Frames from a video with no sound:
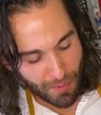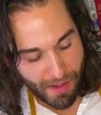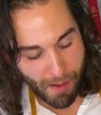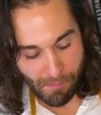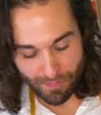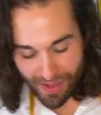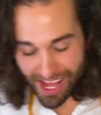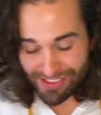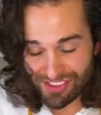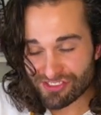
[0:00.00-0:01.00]
Man,
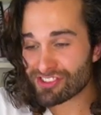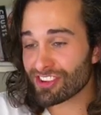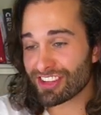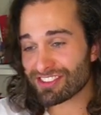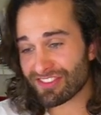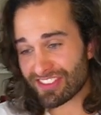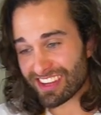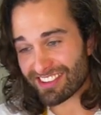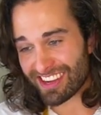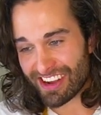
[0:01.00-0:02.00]
add this to the list of
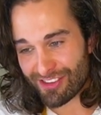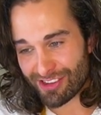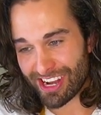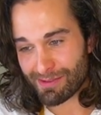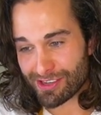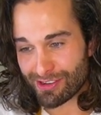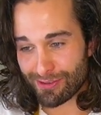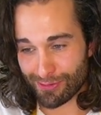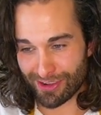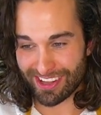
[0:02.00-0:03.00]
things I never thought I would
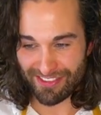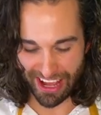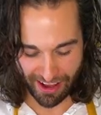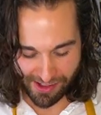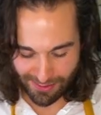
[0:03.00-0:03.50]
do for a living.